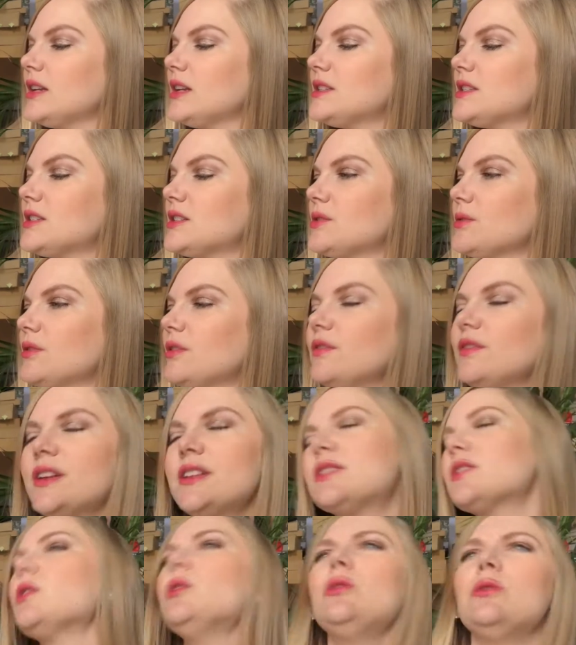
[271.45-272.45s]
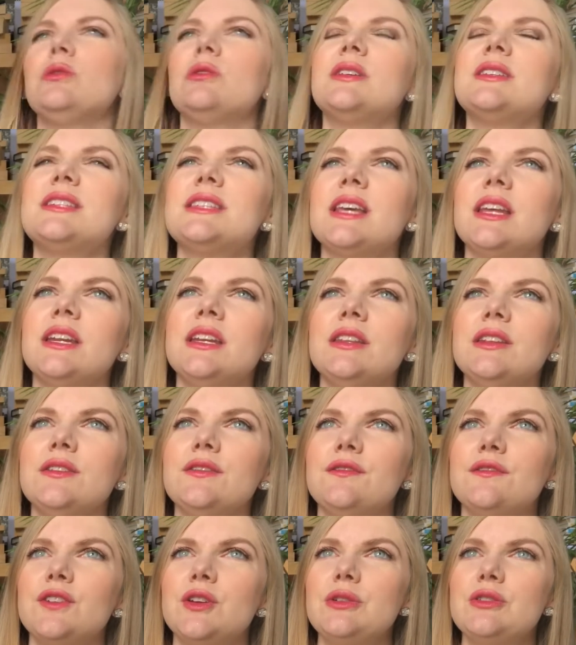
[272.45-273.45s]
It's cool. It's set in the
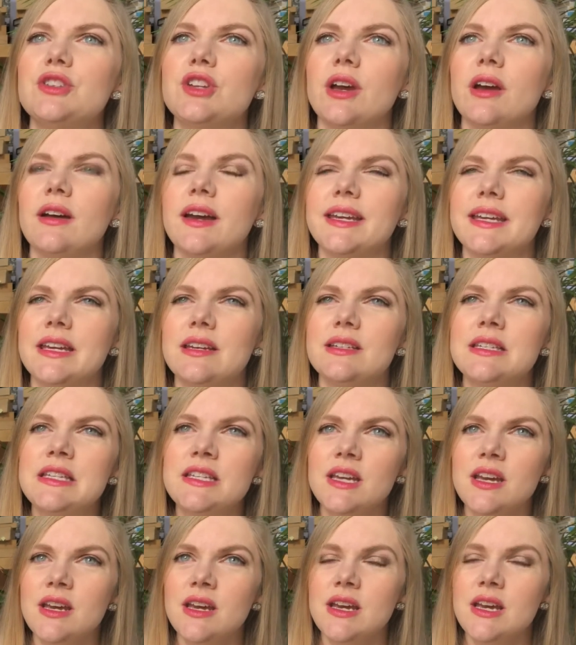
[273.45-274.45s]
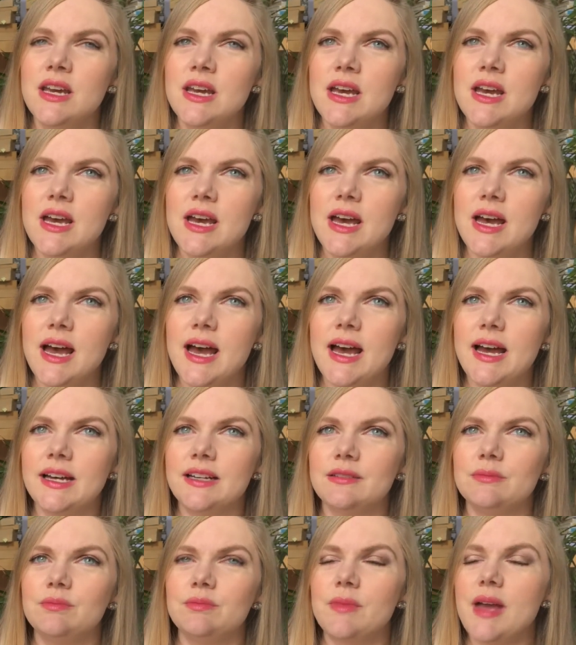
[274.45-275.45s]
future, I guess.
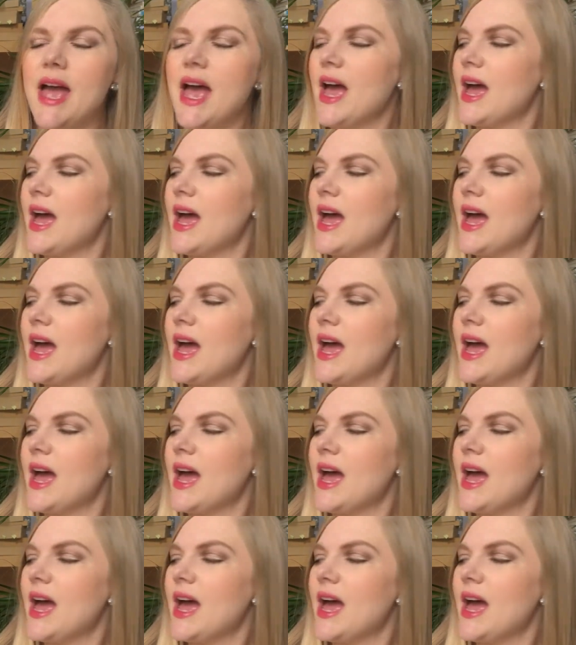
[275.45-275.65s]
And